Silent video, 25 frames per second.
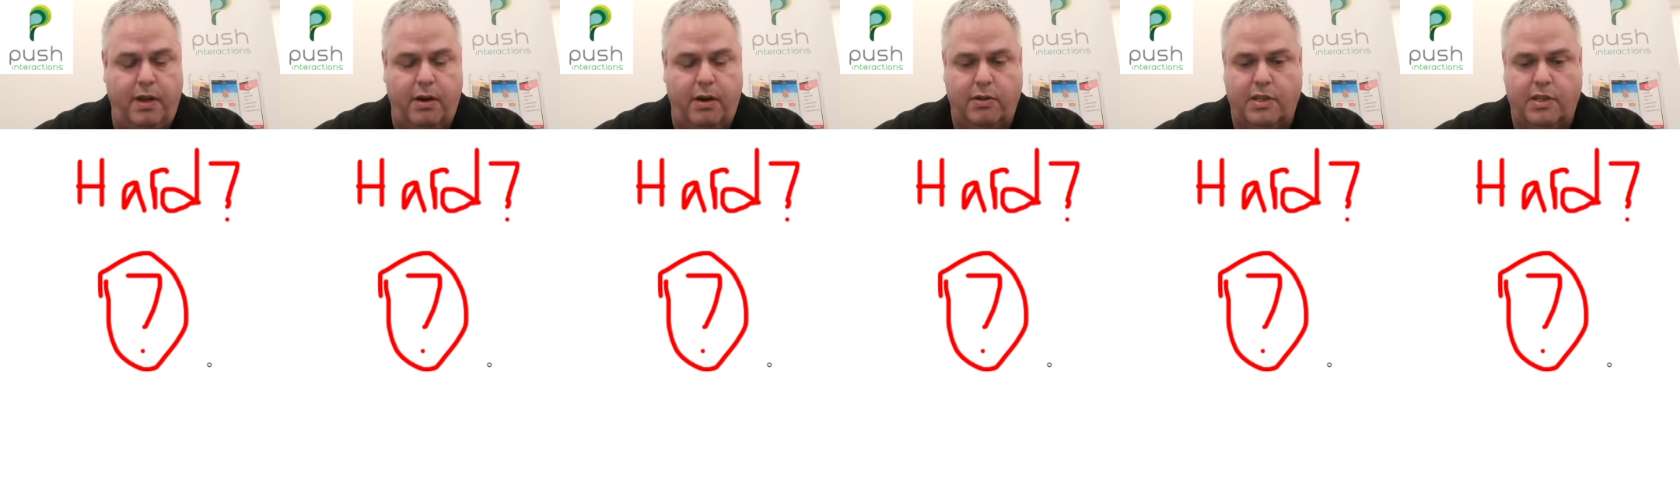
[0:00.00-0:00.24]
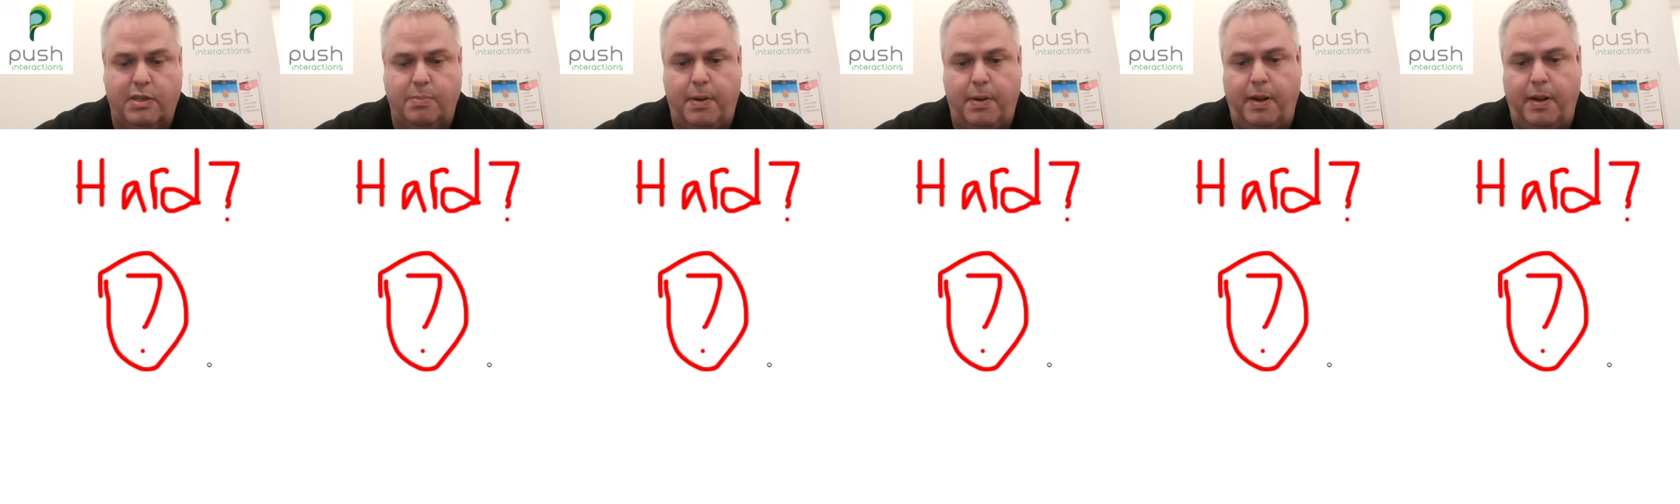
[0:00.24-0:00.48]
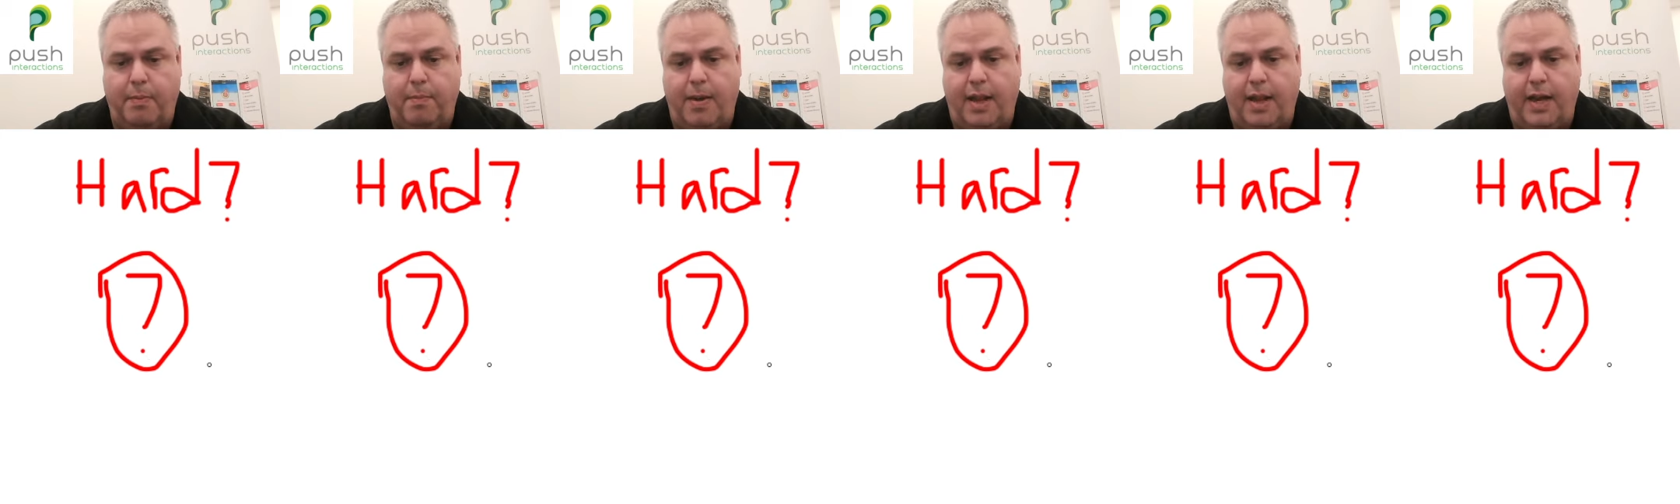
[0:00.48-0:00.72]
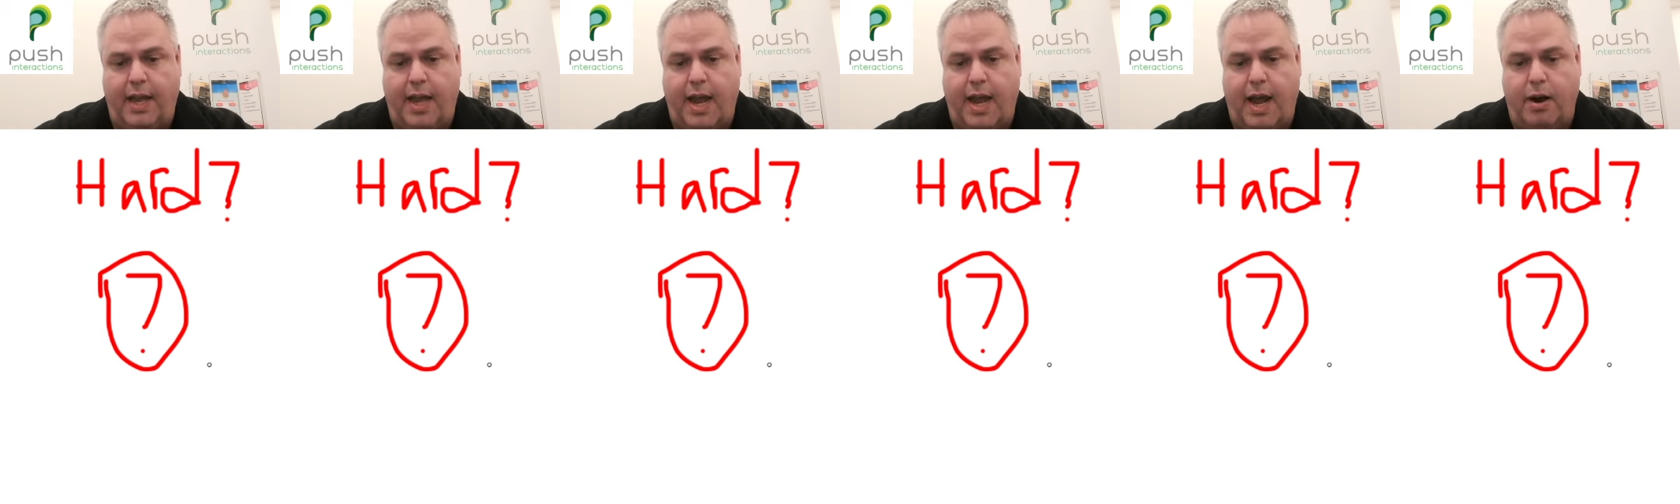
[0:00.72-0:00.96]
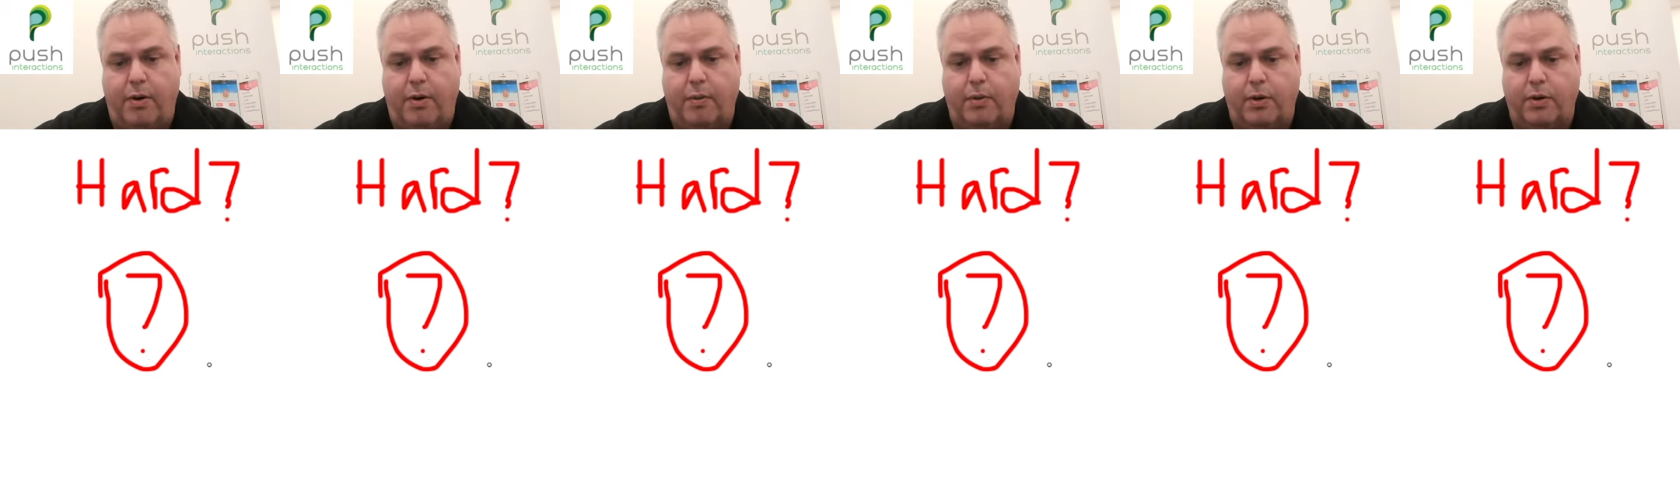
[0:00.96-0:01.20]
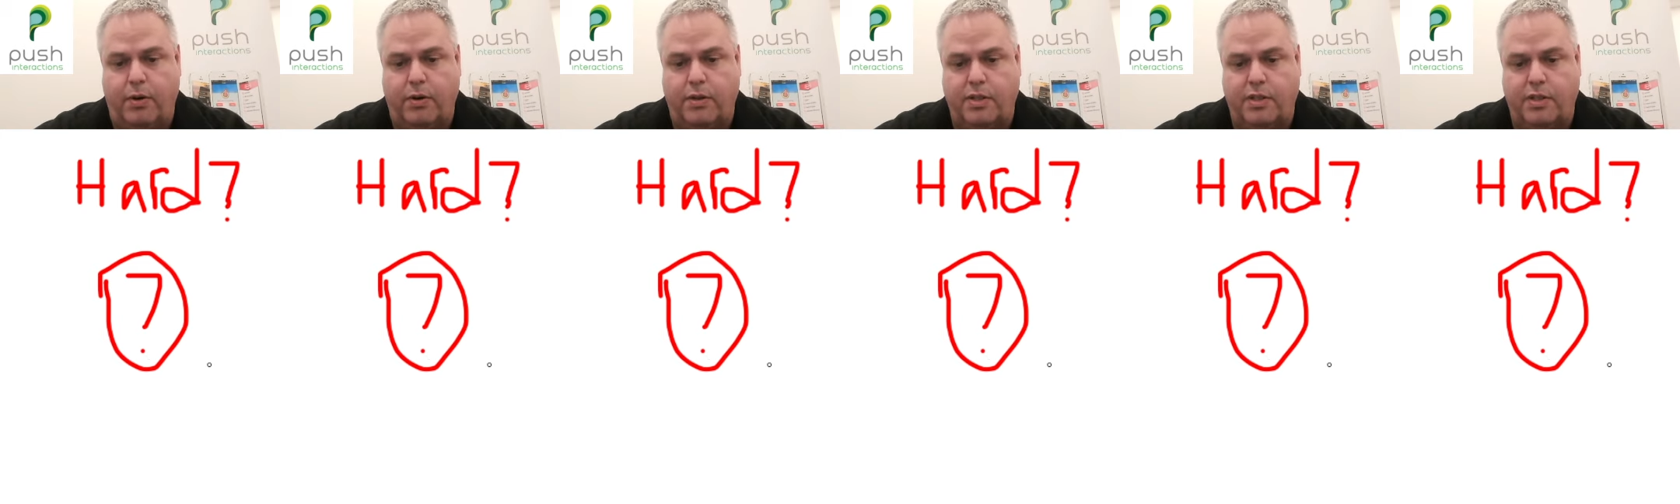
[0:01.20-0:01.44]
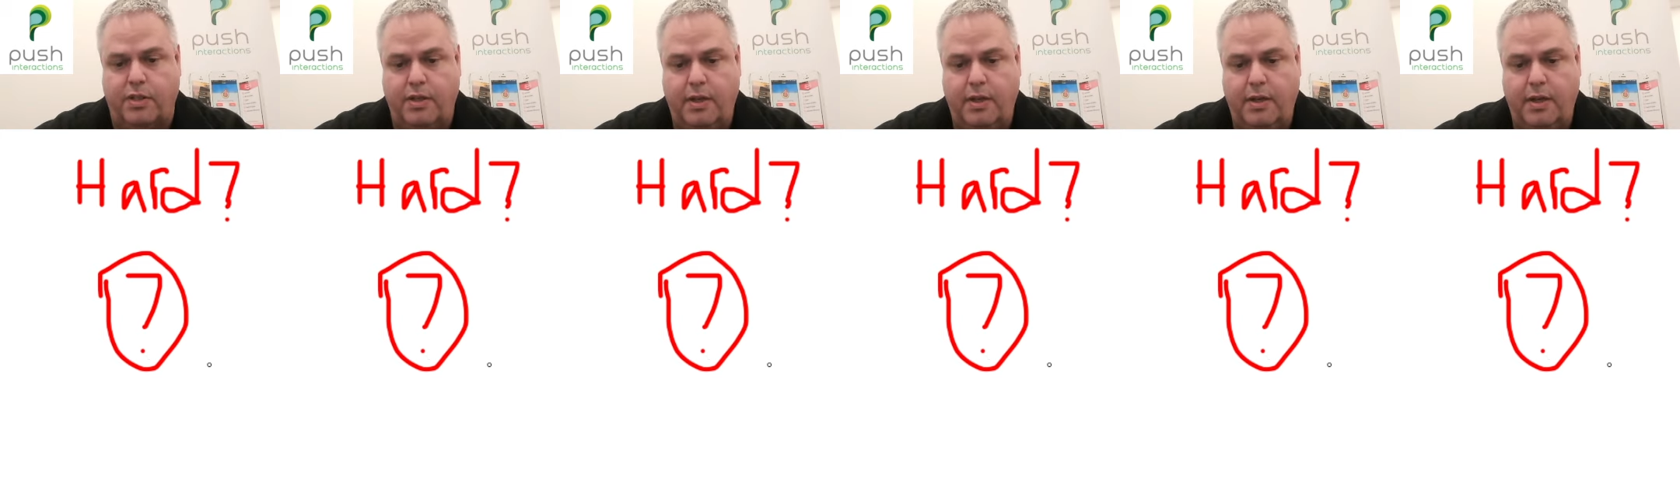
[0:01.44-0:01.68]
spending many hours